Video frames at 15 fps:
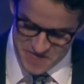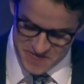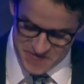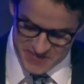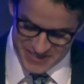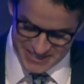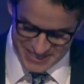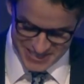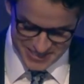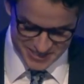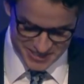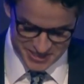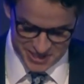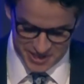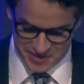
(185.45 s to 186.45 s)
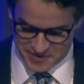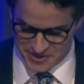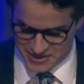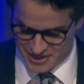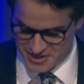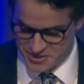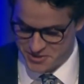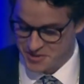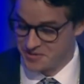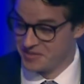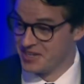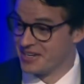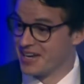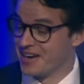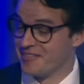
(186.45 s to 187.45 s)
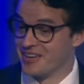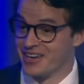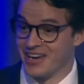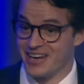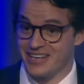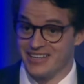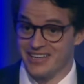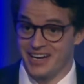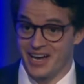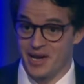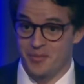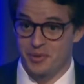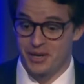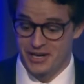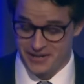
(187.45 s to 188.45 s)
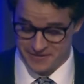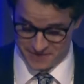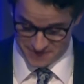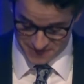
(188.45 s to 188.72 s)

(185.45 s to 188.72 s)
but teachers saw the potential in me and advocated that I apply.